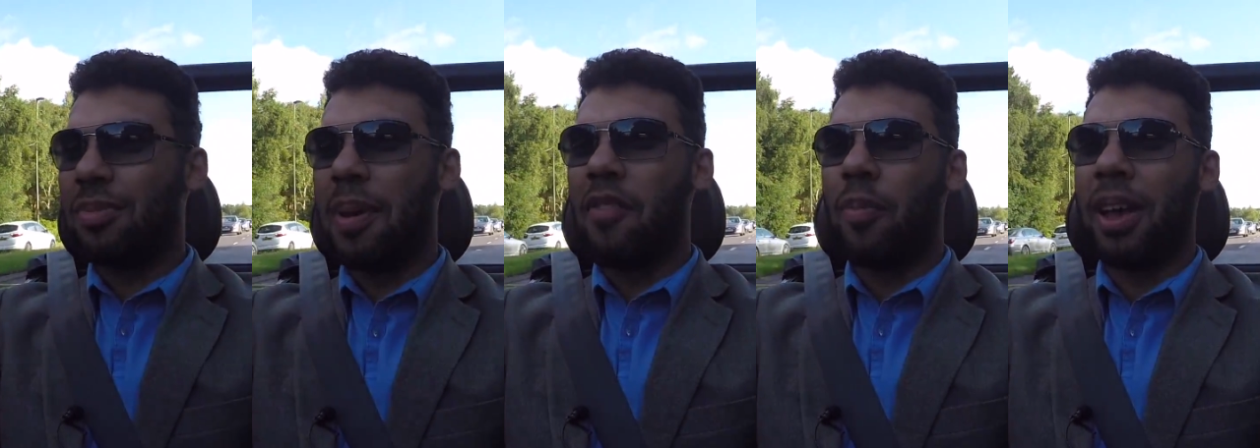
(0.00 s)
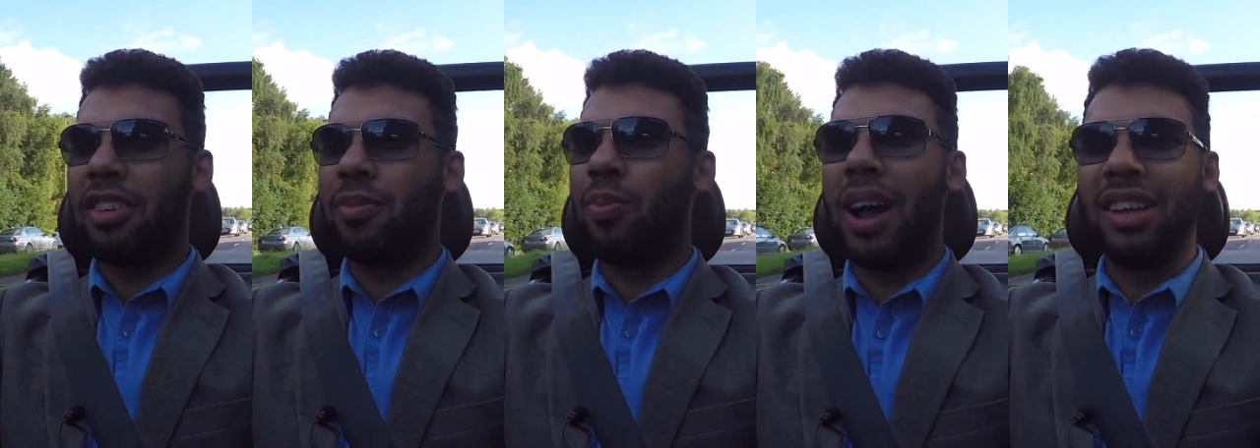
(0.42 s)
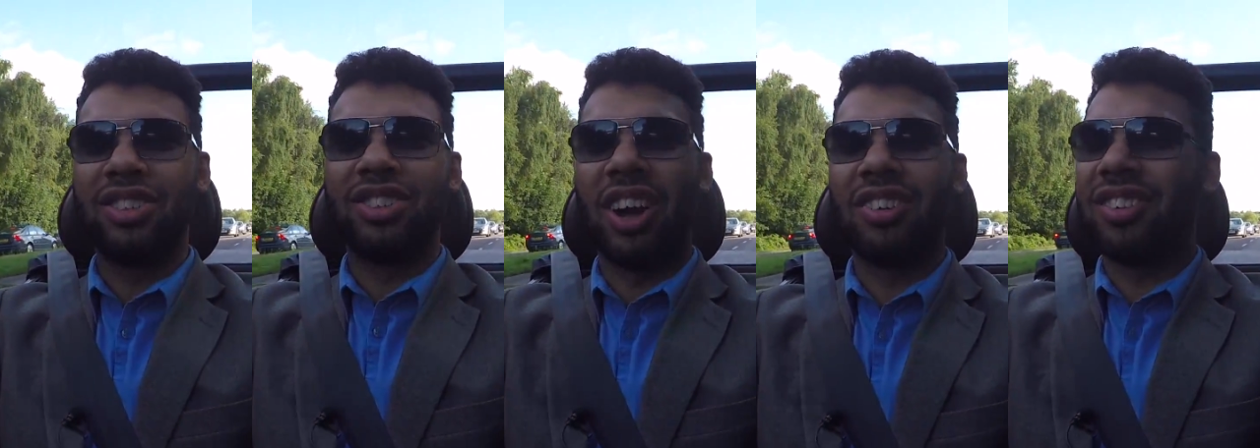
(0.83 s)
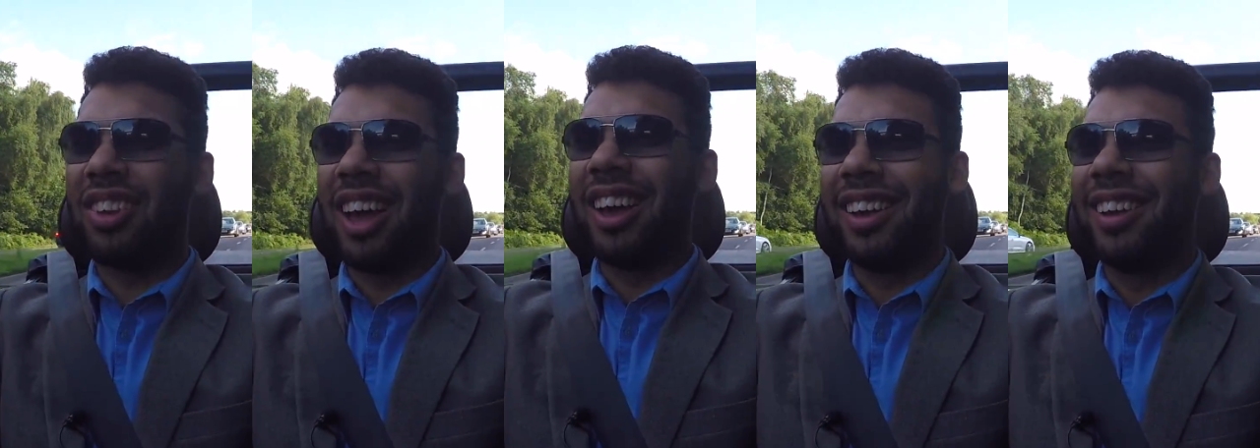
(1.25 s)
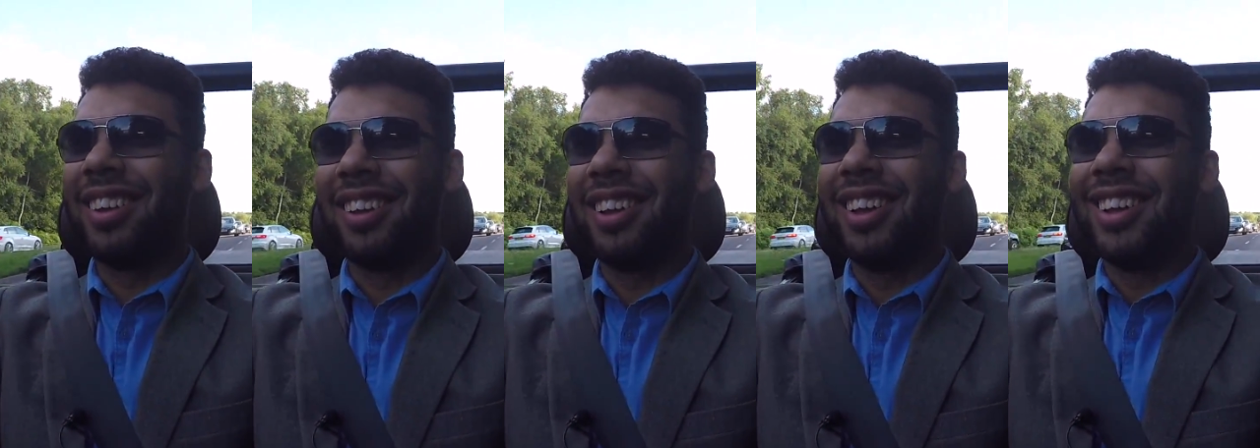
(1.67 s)
to be the best way to start a day.
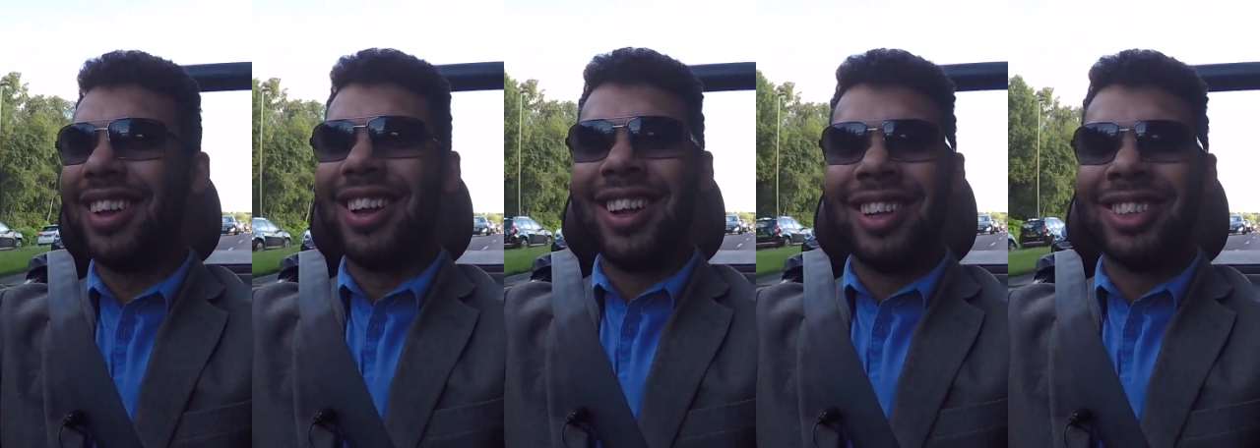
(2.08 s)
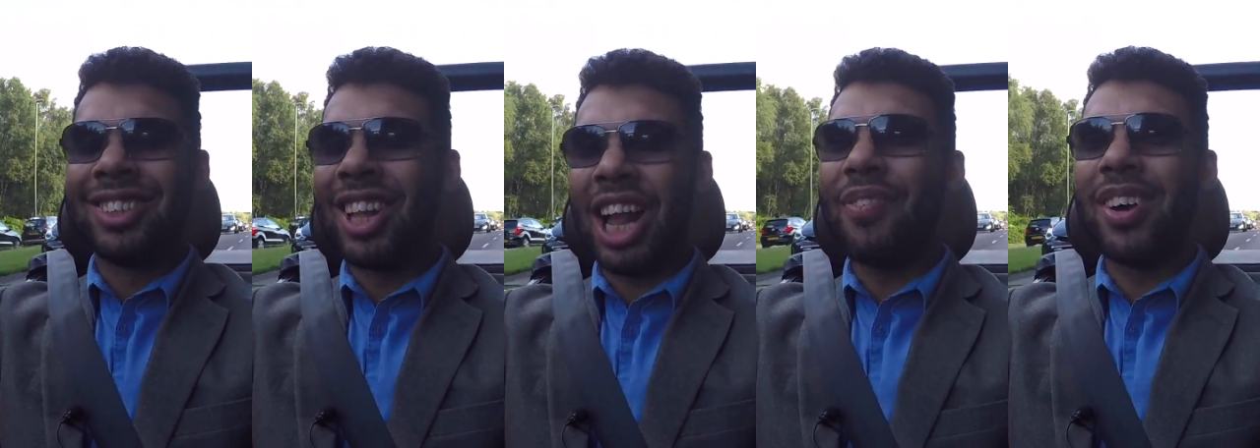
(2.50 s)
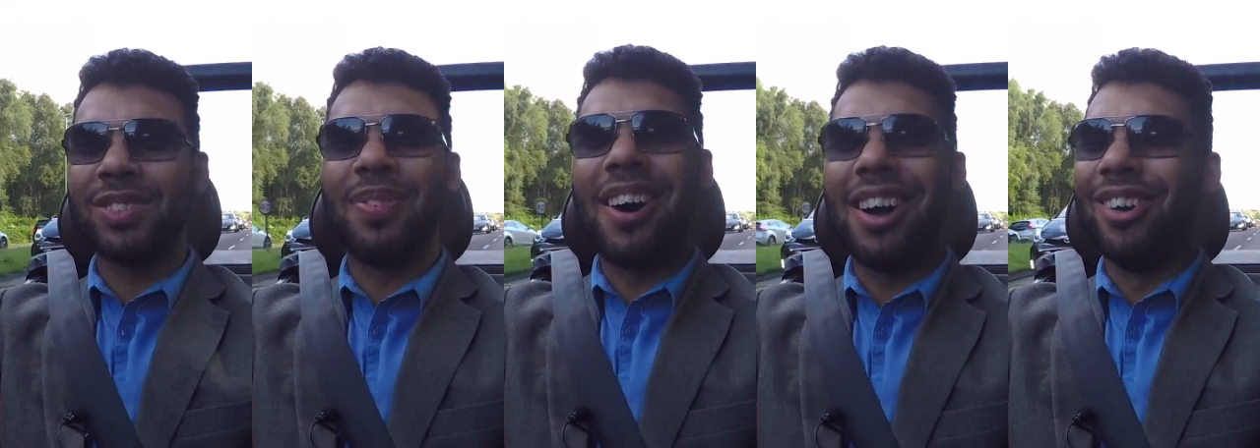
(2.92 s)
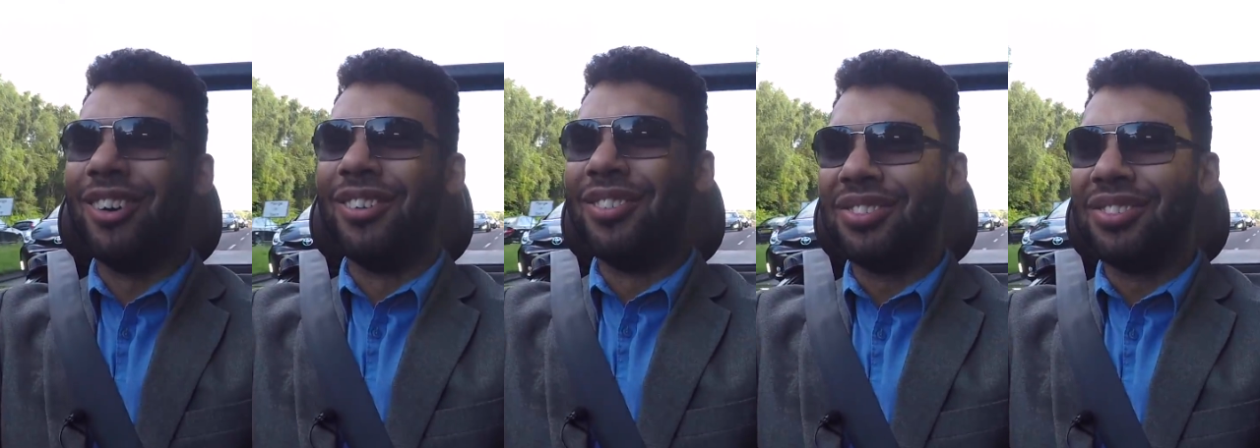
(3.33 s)
Just look at my smile.